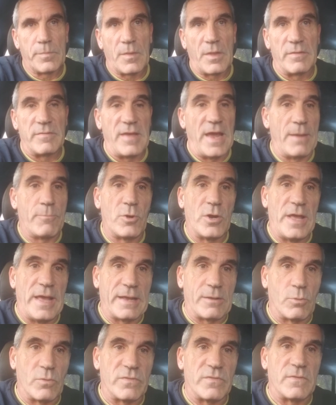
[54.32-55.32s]

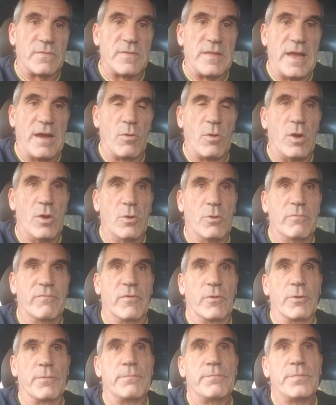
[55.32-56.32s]
Tabernacles is now
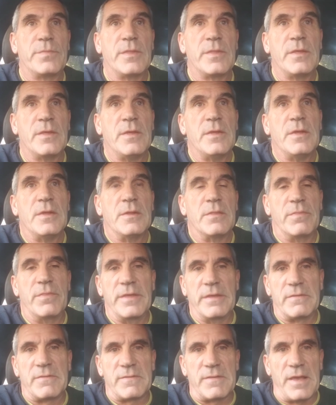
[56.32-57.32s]
over.
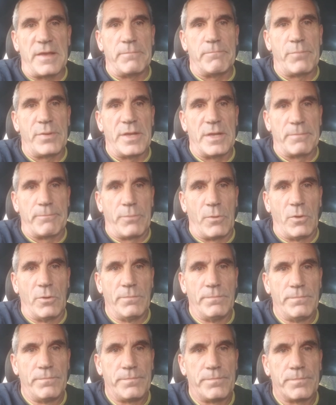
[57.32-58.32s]
These same people
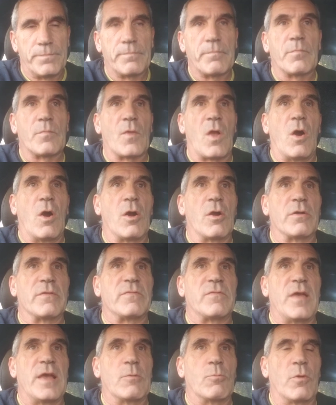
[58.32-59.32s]
are
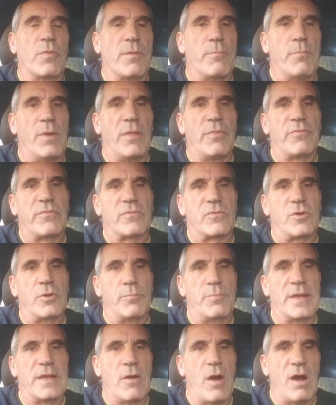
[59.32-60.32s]
saying, well, the months could
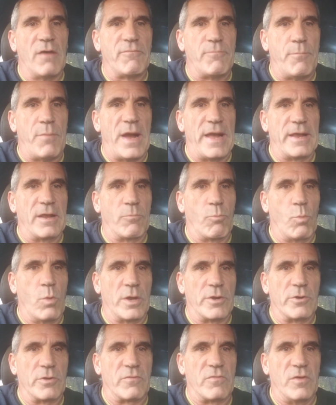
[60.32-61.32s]
be off by
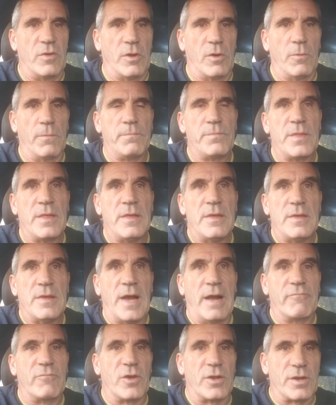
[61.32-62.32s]
one or two.
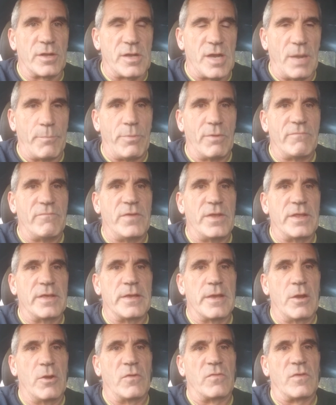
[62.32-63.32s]
I've done a couple
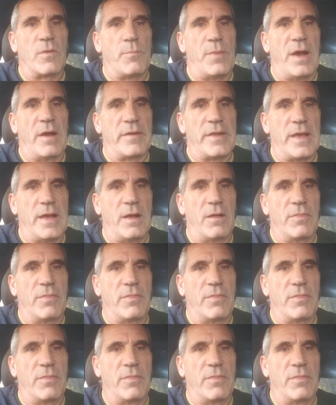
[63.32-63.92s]
videos about how